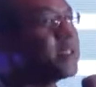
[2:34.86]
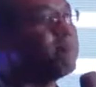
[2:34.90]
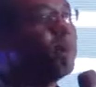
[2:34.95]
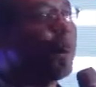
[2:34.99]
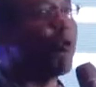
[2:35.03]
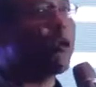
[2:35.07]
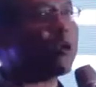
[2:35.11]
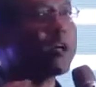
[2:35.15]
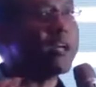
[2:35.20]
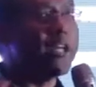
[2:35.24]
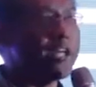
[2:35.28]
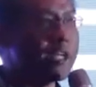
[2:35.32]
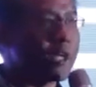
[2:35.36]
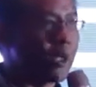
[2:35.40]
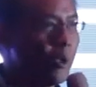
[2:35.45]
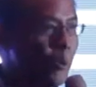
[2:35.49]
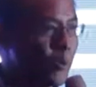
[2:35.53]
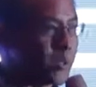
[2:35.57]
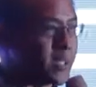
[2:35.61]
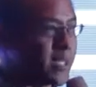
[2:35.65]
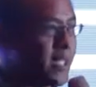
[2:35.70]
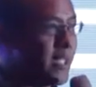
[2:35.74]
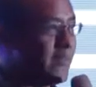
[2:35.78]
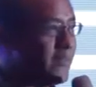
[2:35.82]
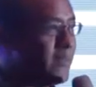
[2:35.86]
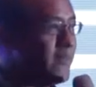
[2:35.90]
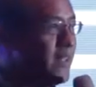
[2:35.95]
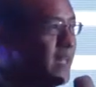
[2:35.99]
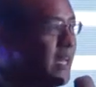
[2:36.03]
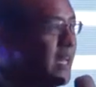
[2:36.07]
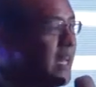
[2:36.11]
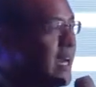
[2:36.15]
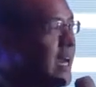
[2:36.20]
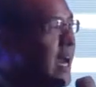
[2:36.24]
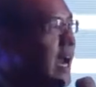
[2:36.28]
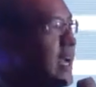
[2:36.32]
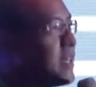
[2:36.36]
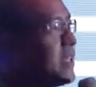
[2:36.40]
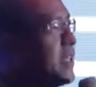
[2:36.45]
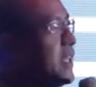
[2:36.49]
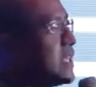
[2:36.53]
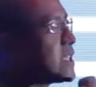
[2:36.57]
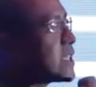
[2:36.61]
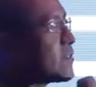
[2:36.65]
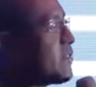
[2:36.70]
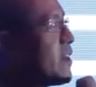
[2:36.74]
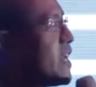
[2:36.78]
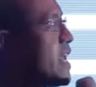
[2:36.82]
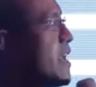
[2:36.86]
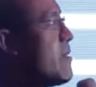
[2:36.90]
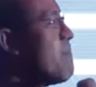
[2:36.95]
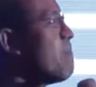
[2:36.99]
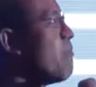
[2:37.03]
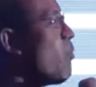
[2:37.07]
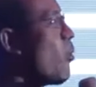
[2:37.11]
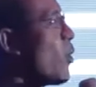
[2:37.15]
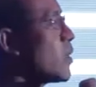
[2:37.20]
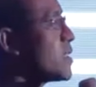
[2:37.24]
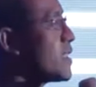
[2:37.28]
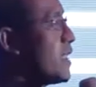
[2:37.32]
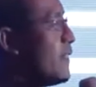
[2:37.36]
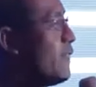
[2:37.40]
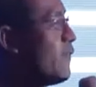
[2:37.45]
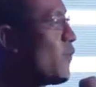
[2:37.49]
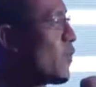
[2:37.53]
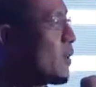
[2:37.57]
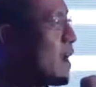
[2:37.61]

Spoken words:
is more inclusive, I think it's really important